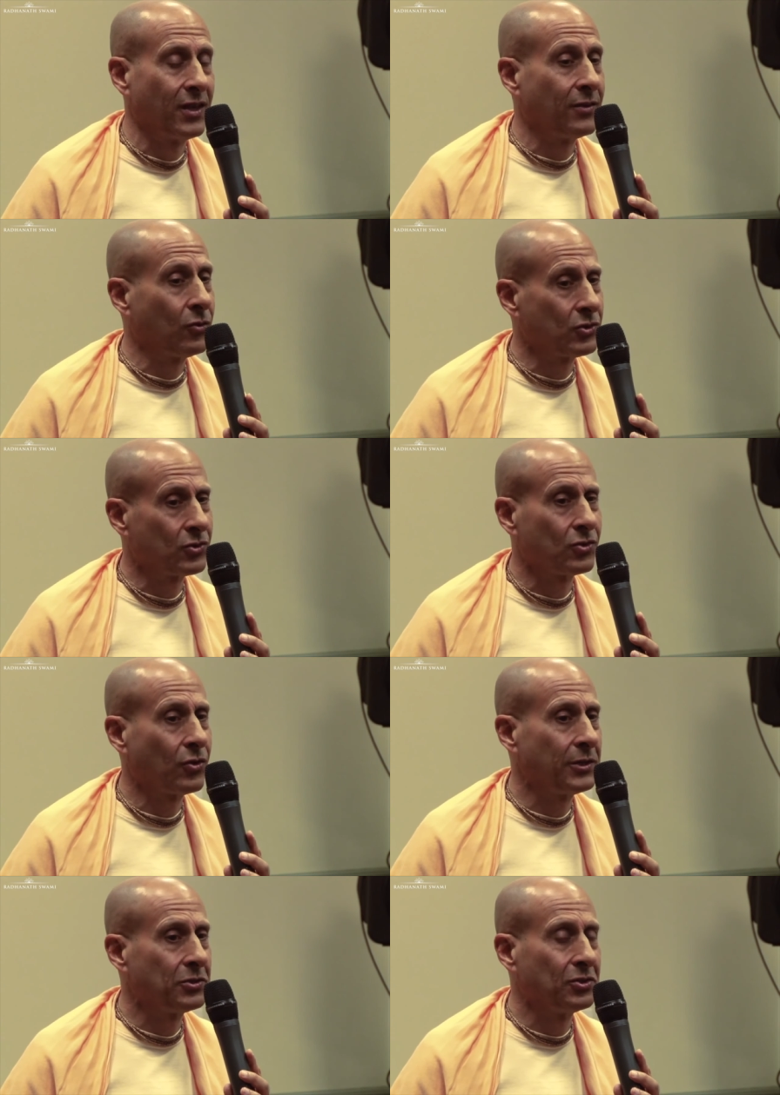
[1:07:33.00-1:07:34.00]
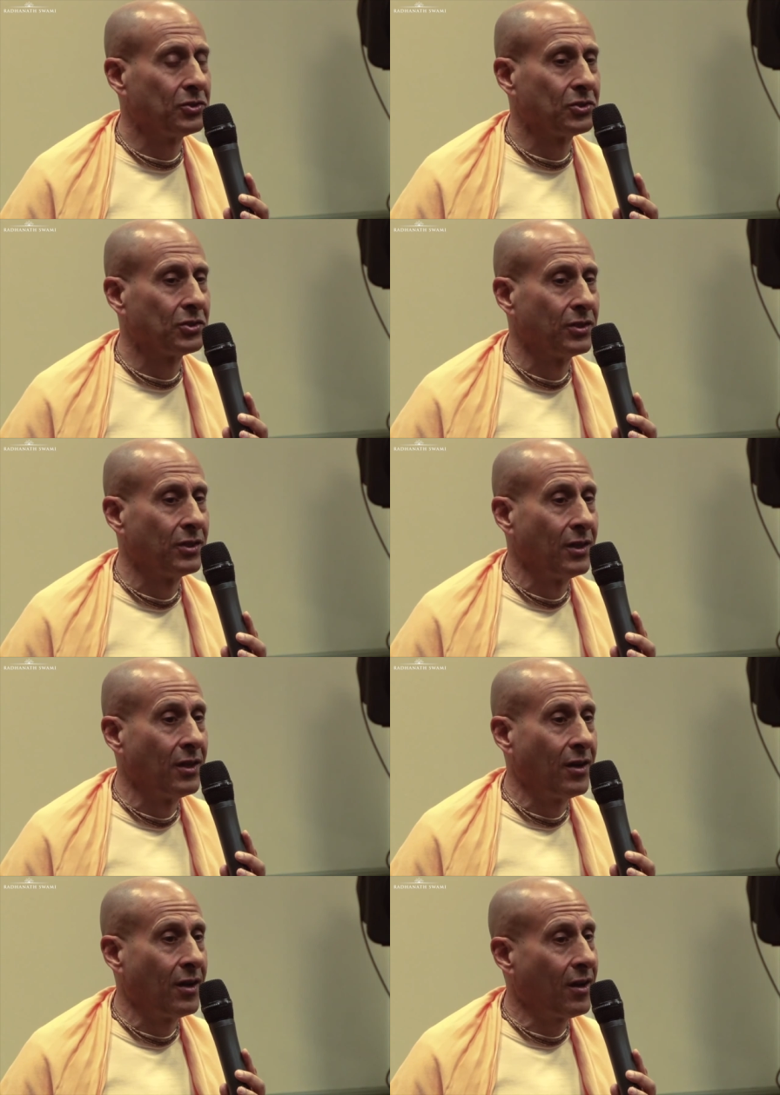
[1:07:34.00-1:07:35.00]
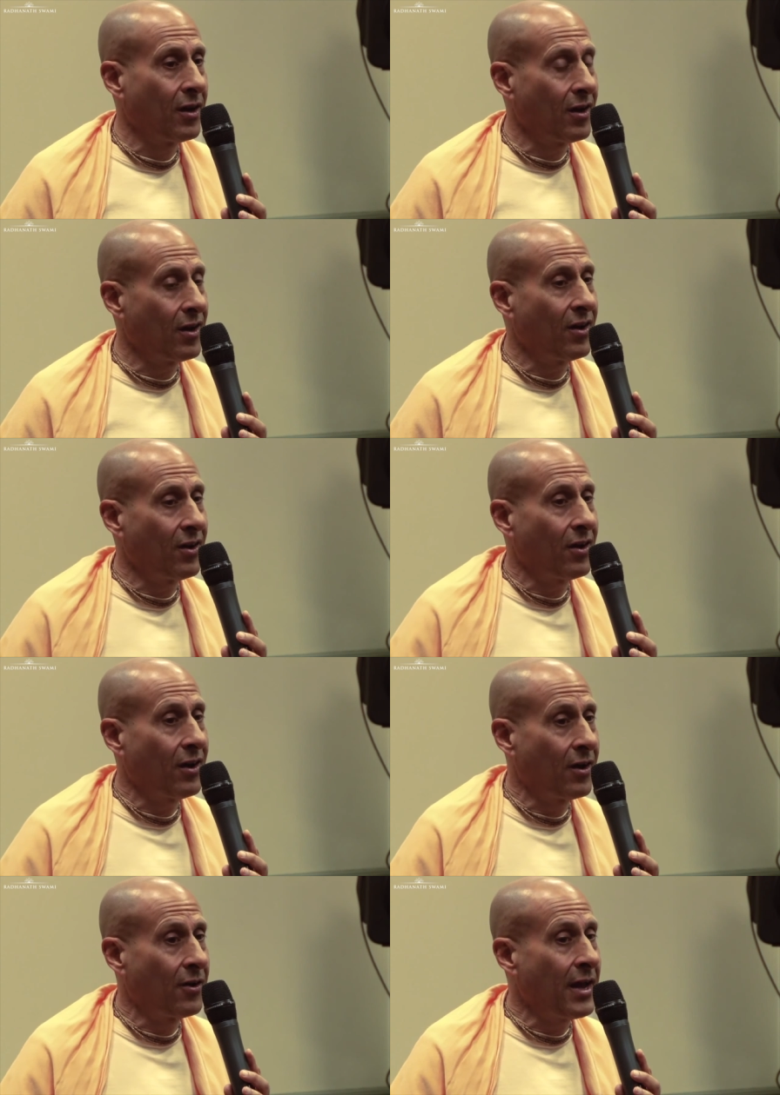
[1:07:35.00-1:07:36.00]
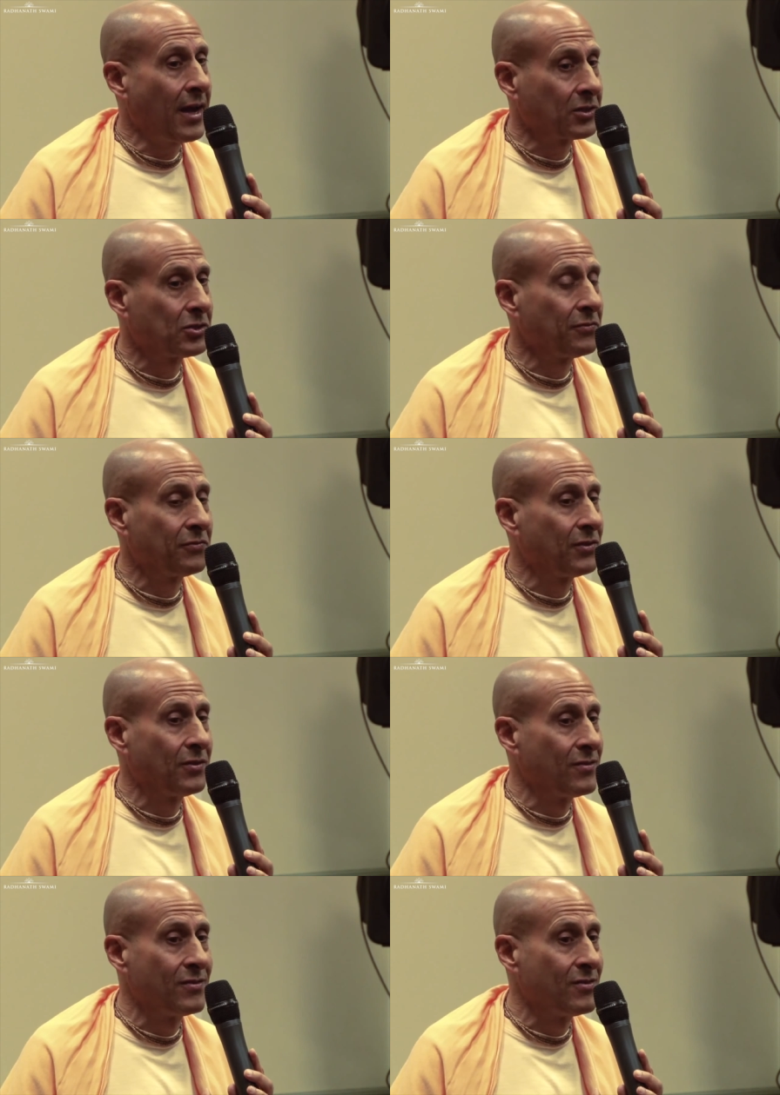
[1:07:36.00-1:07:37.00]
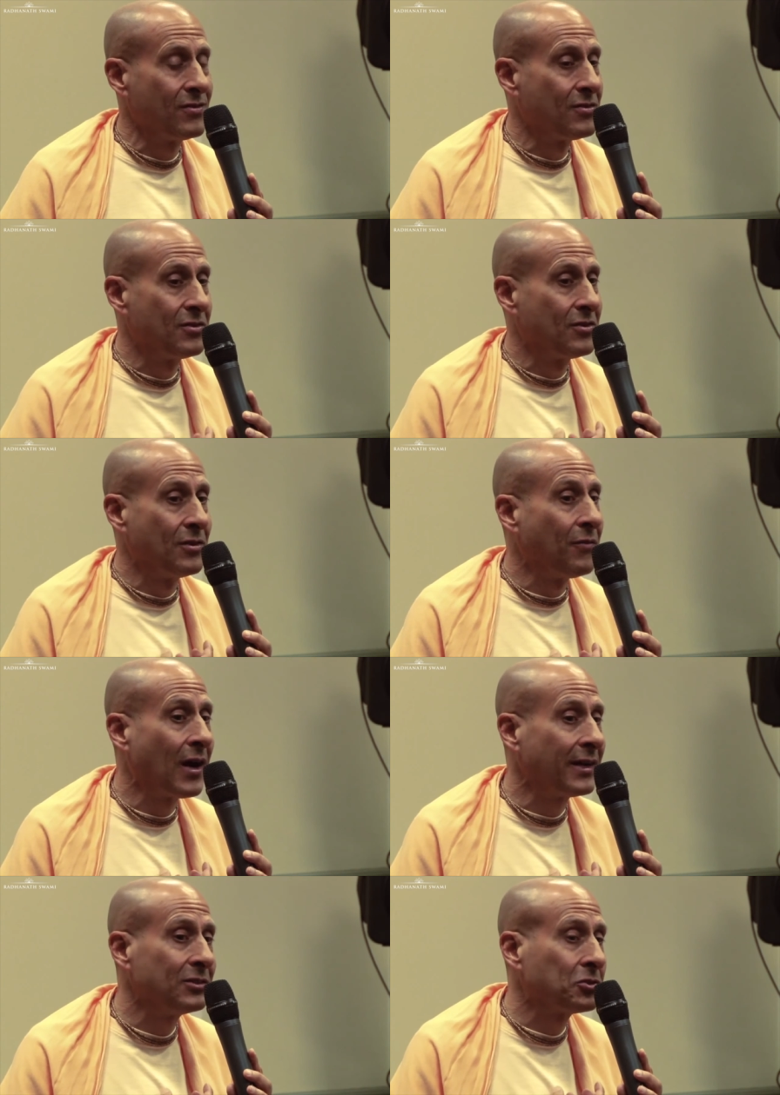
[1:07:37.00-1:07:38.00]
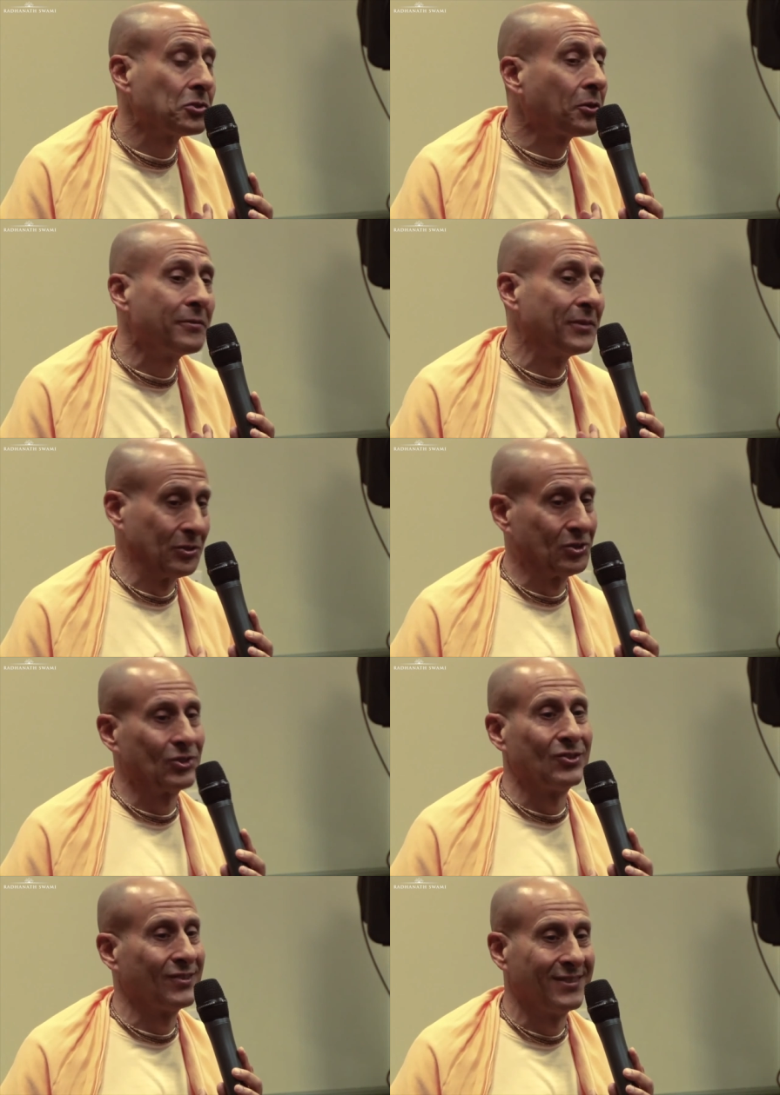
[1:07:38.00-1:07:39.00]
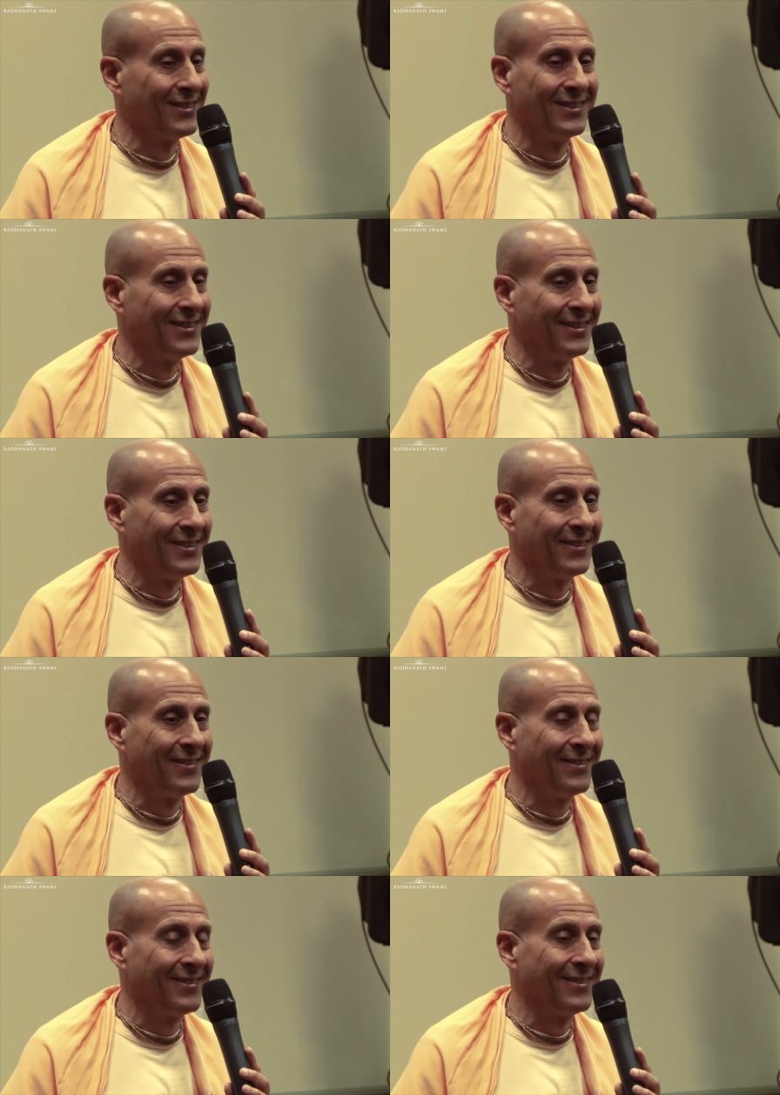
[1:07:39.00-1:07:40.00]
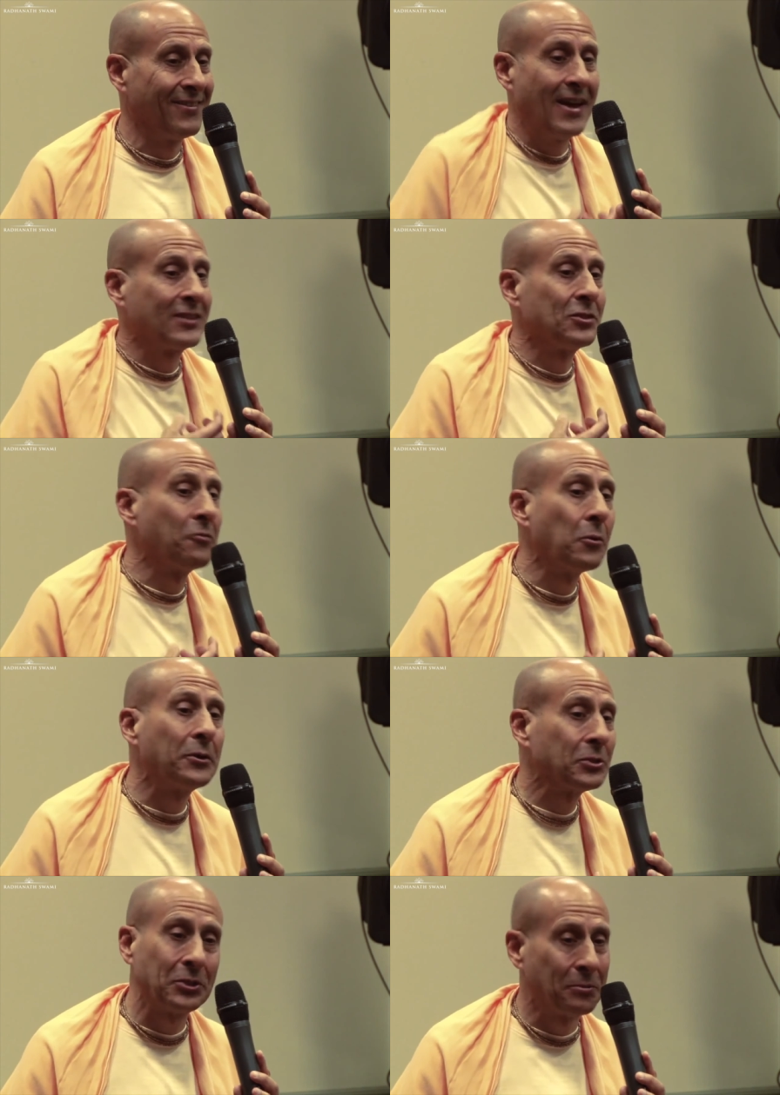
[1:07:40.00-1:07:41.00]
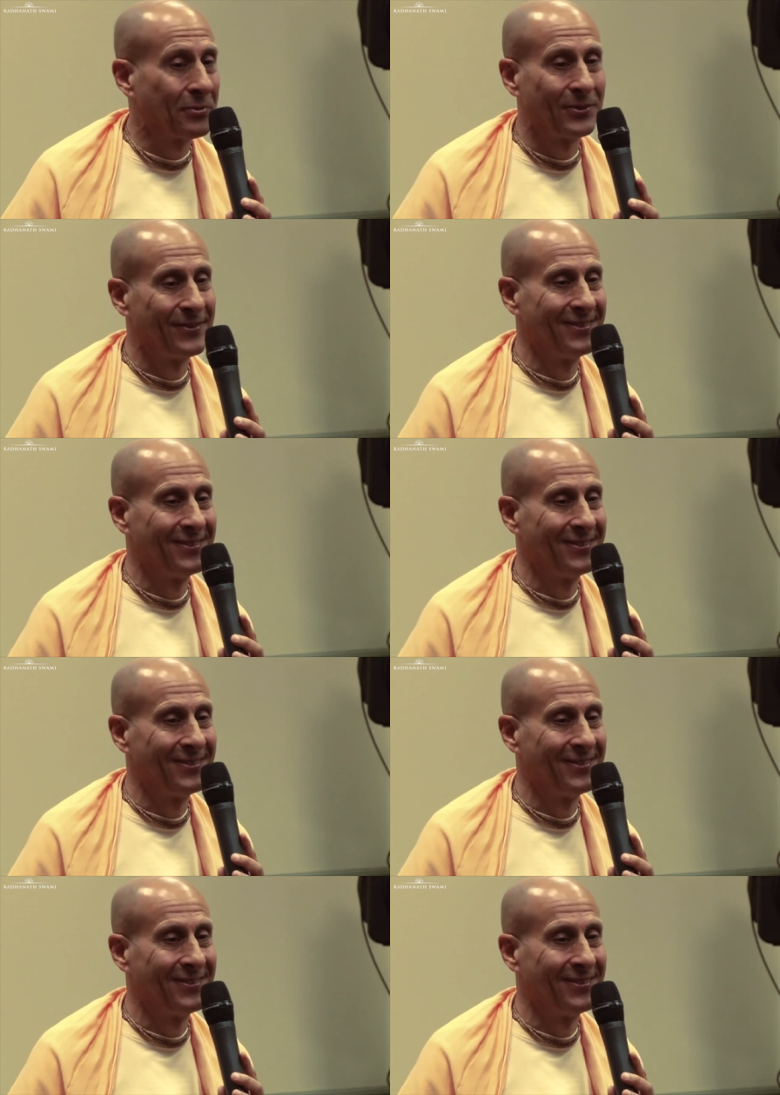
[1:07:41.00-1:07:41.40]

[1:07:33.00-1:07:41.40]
And those choices are acts of divine service. They're acts of worship